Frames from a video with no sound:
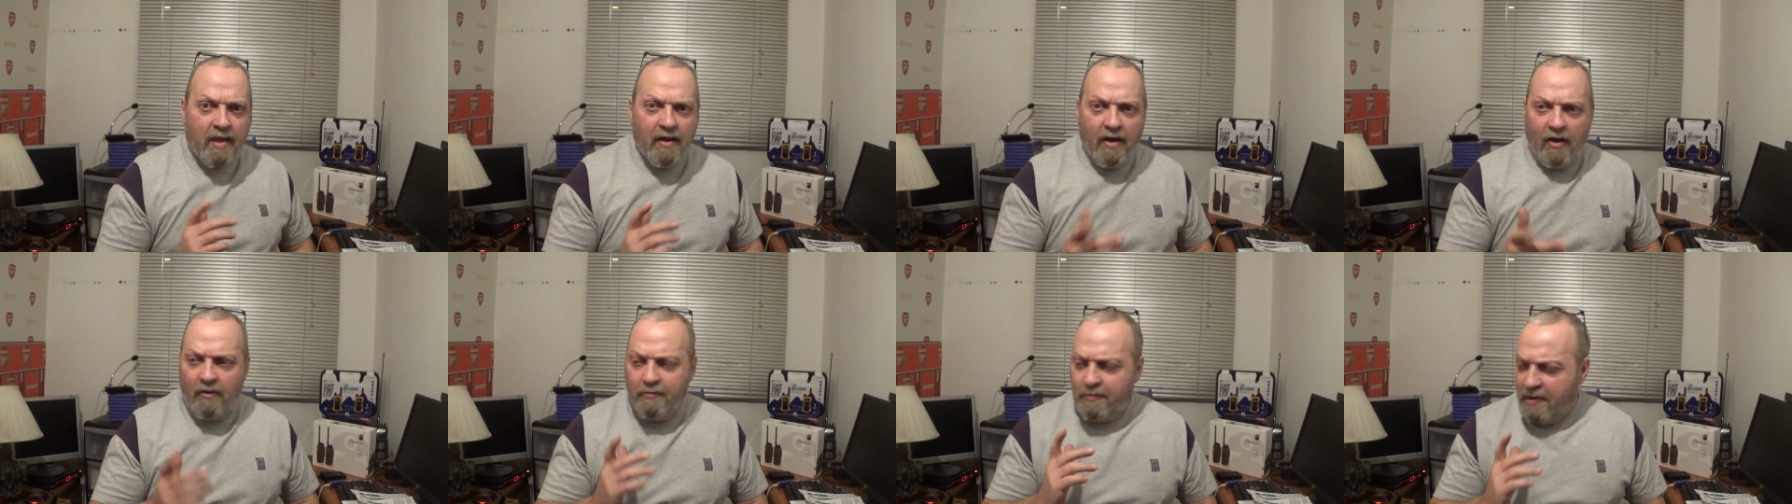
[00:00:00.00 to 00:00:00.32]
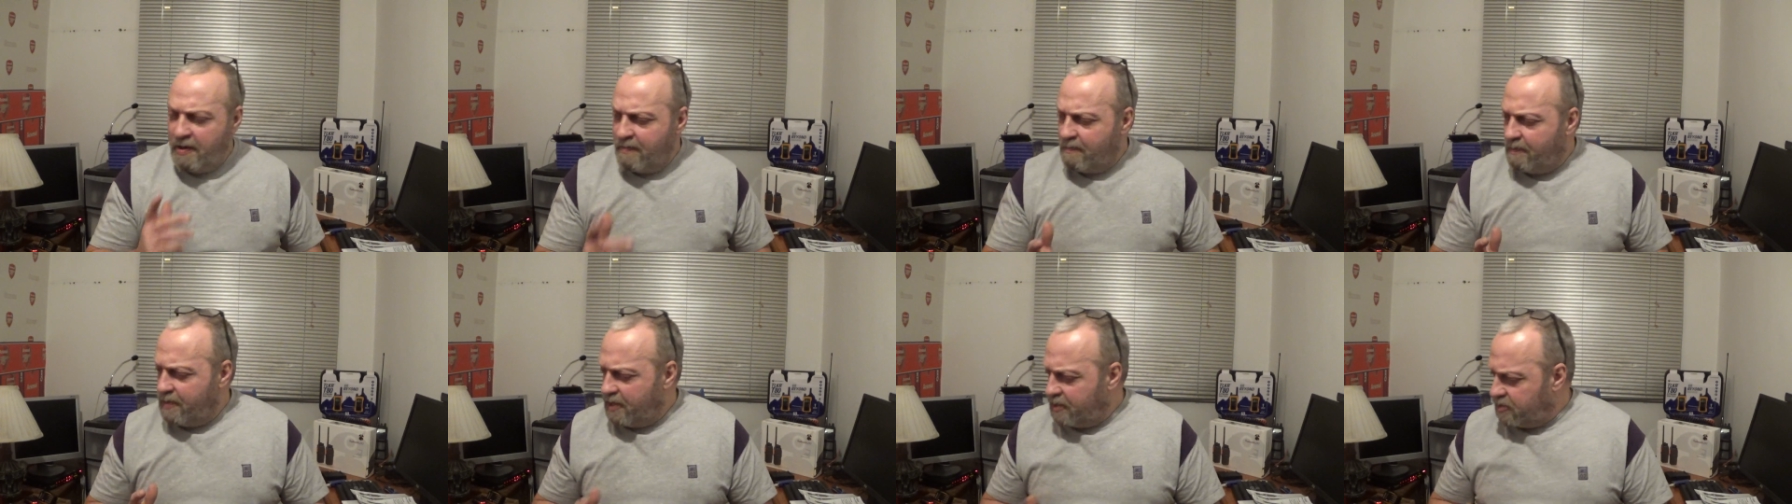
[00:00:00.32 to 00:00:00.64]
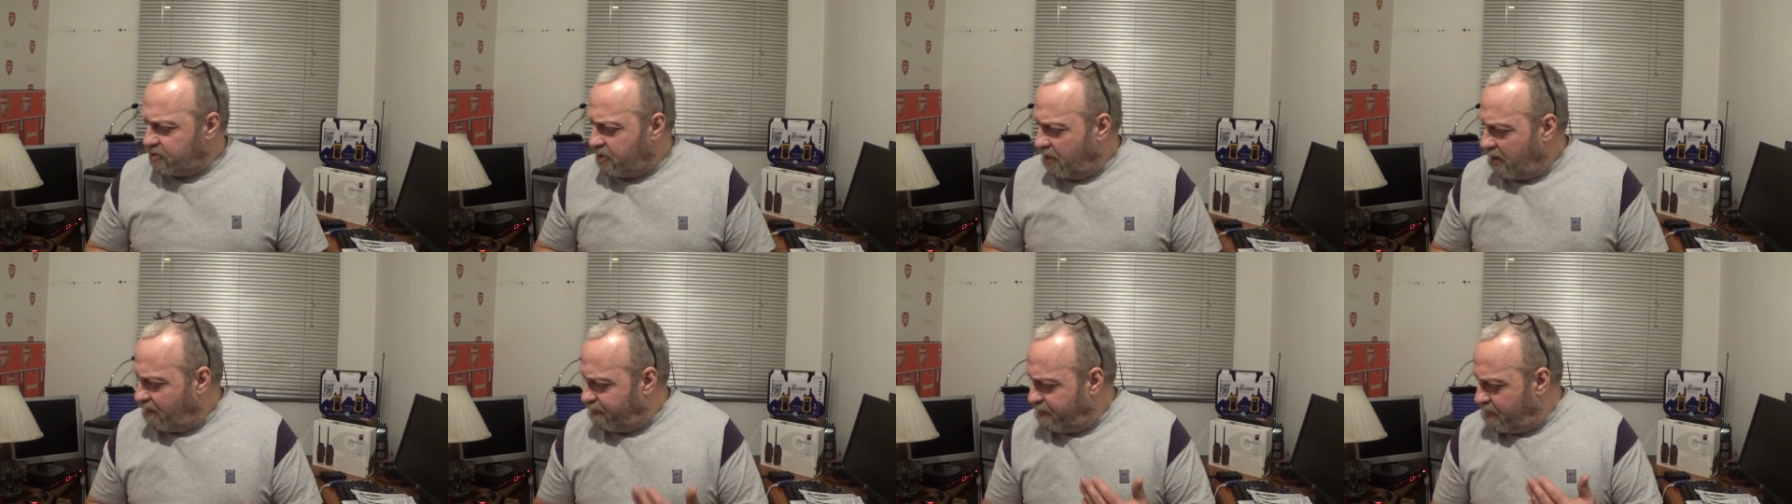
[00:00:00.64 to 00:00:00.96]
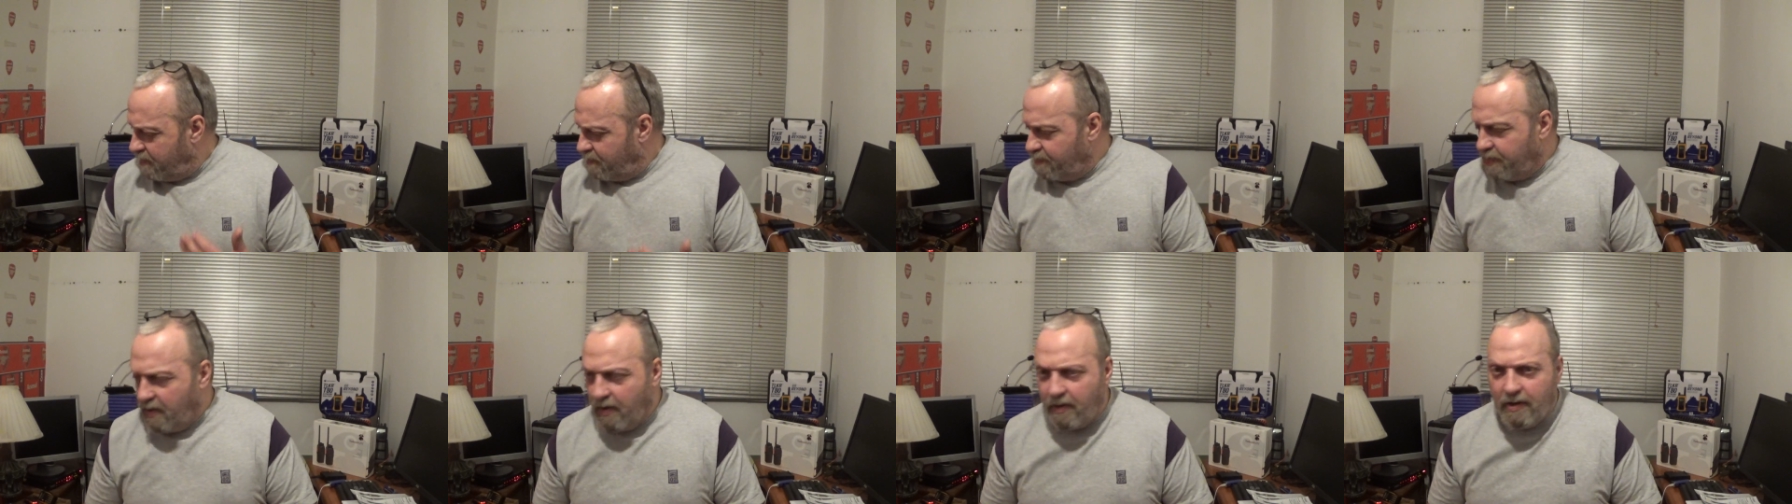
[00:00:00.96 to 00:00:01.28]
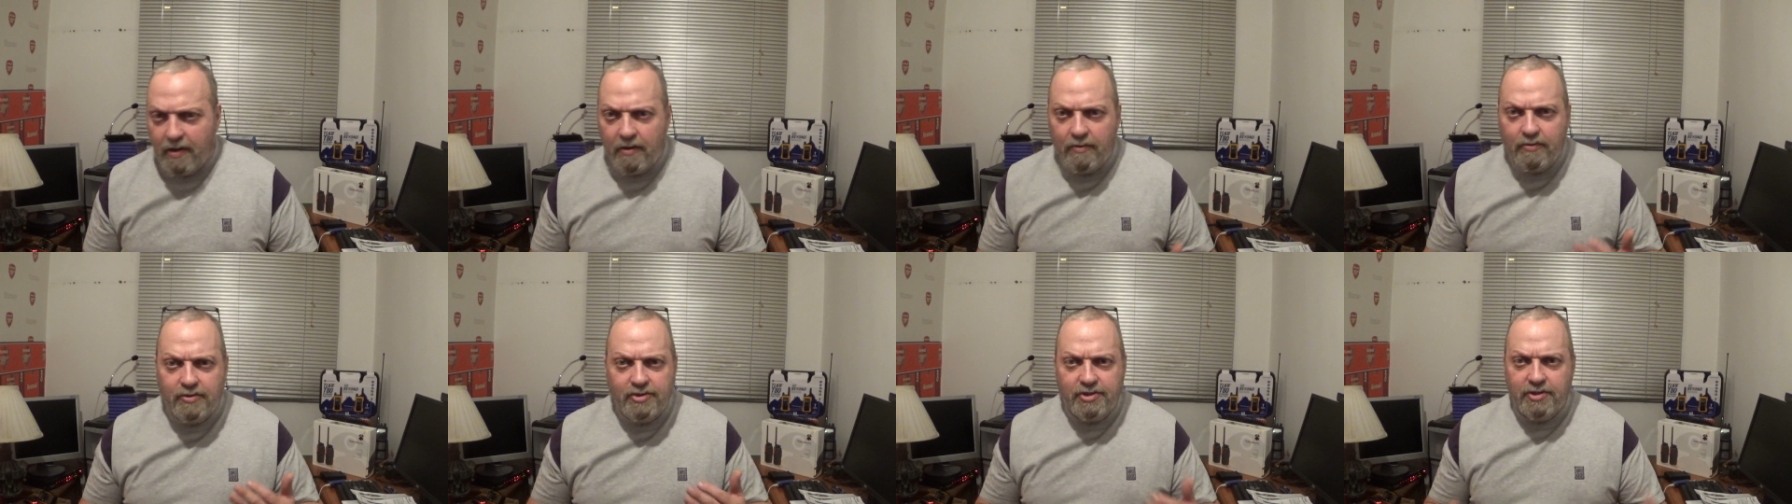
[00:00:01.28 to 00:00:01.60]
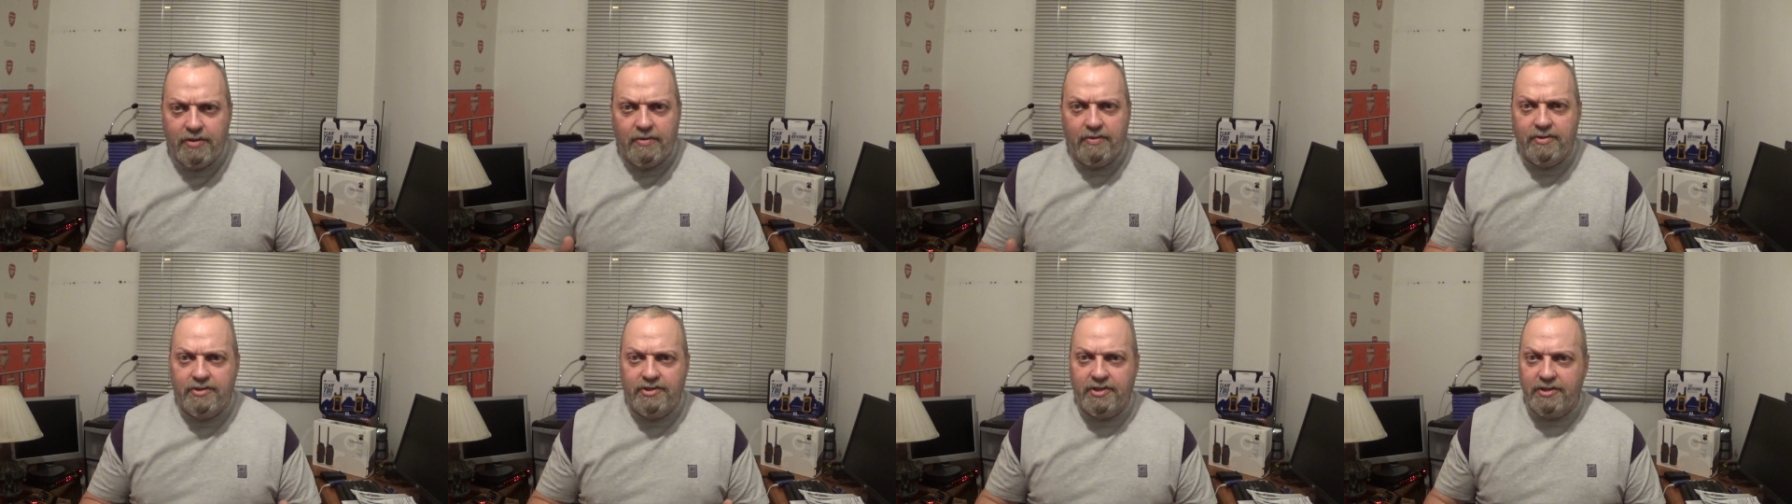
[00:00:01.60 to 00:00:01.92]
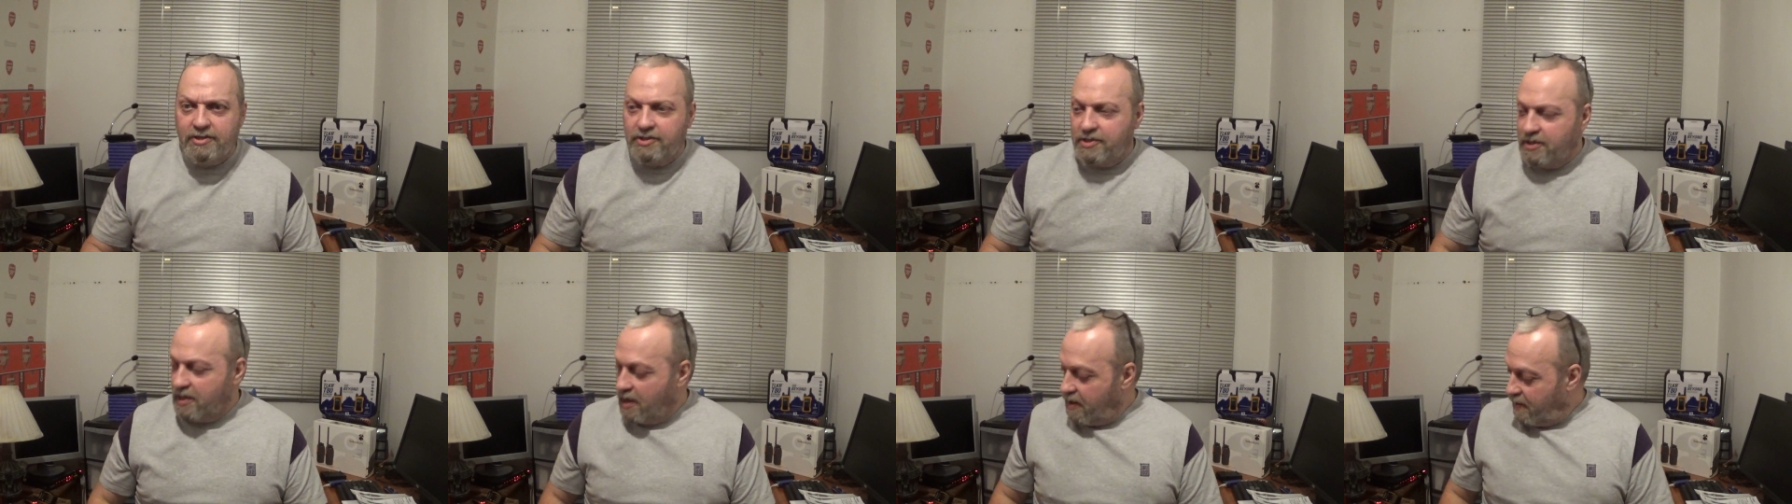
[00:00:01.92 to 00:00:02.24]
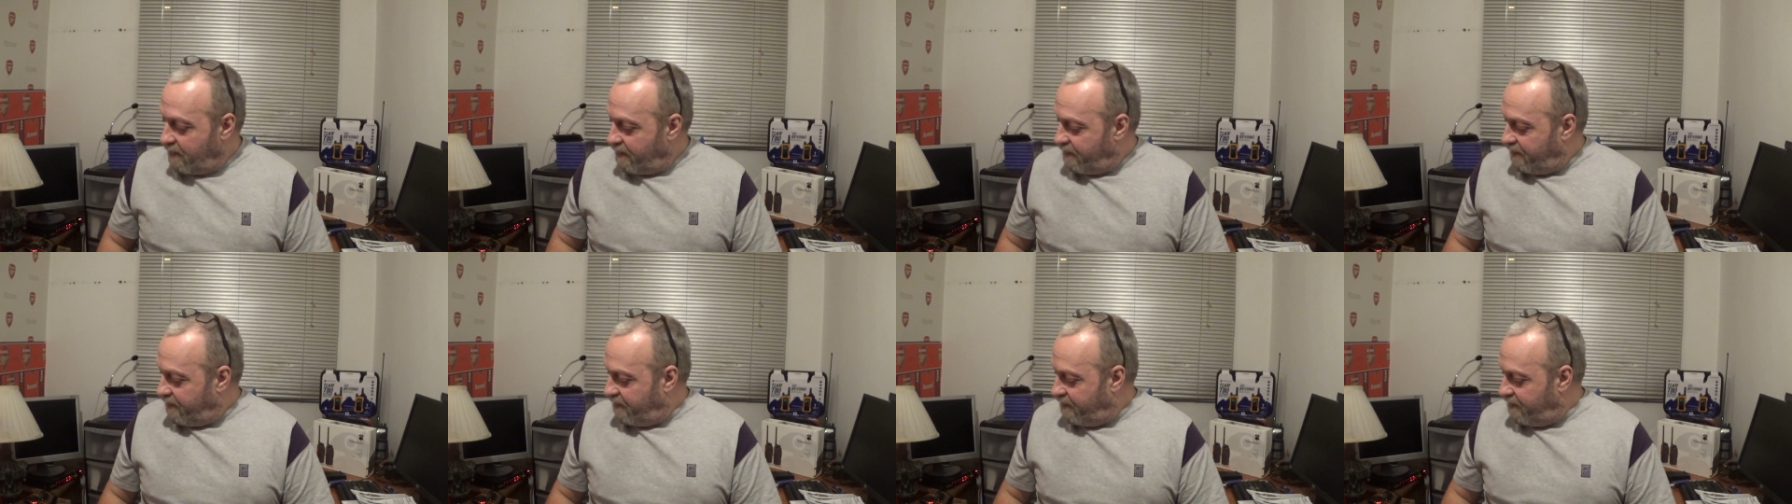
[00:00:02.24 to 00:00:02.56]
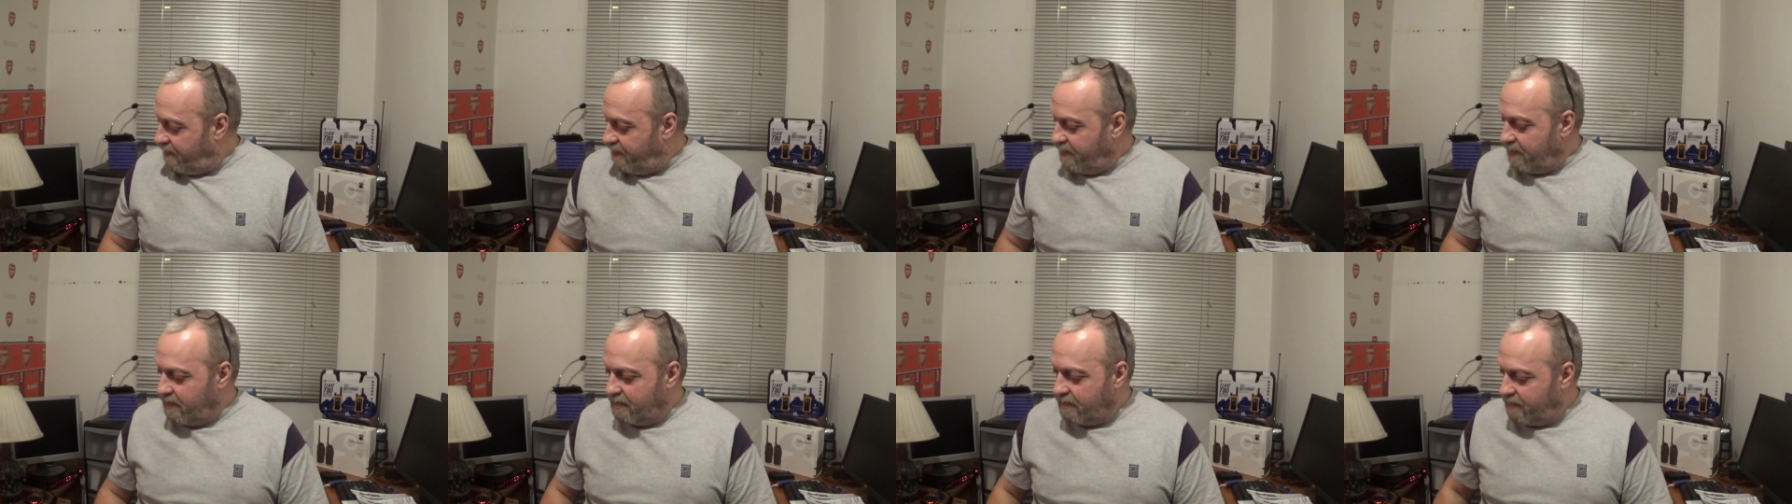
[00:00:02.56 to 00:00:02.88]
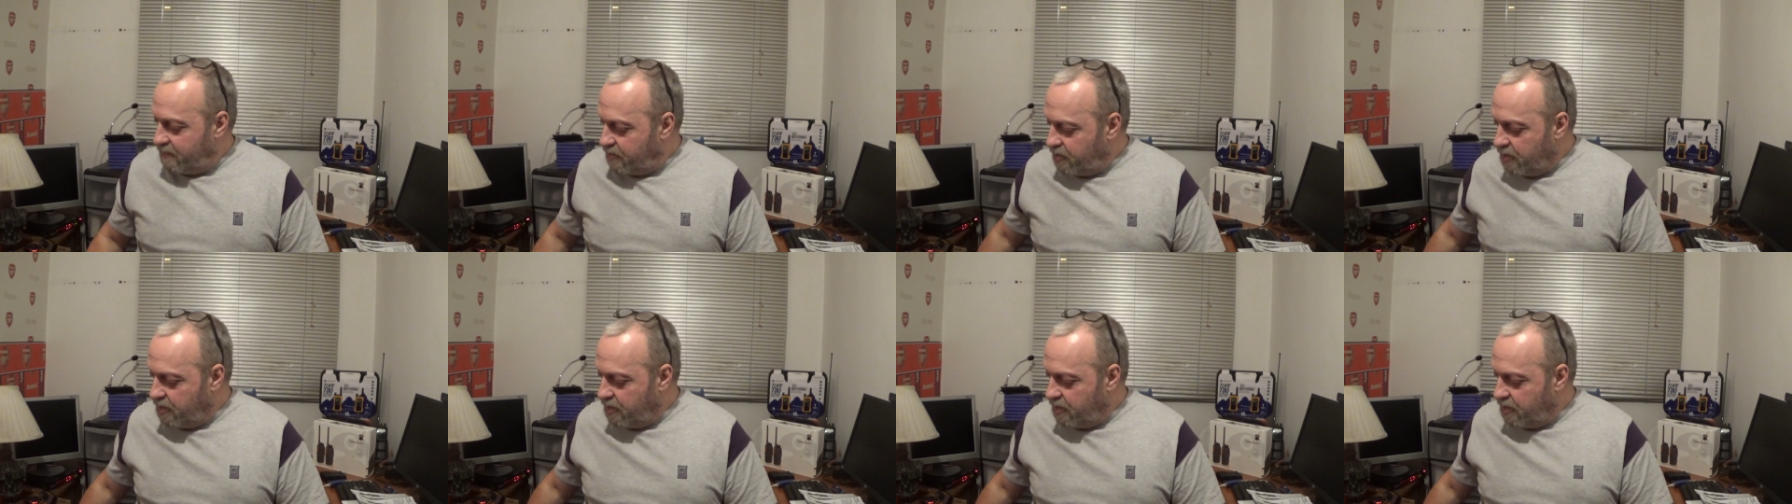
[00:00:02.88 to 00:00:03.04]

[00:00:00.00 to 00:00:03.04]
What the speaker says: I've been busy. I've been buying all sorts of stuff for